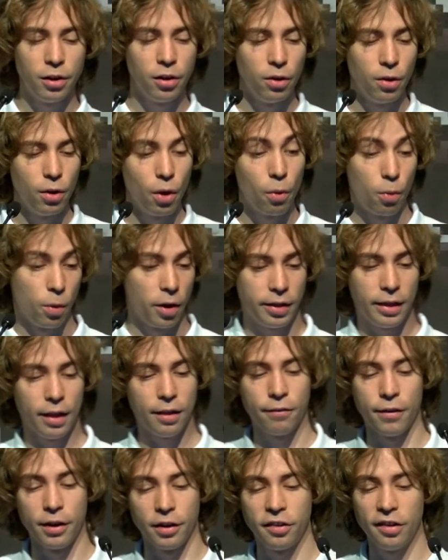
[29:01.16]
to know what
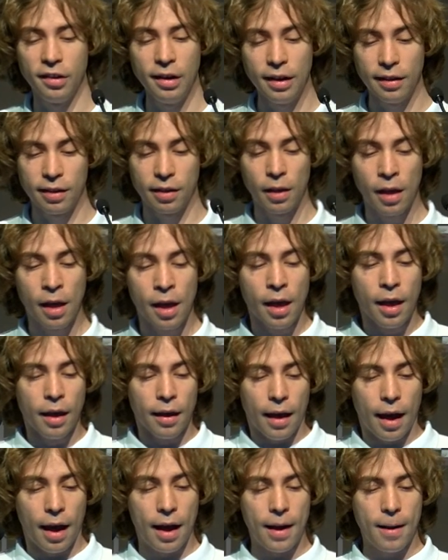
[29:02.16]
this function is.
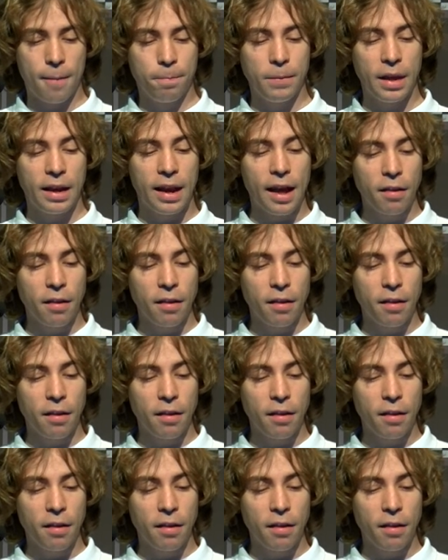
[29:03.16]
It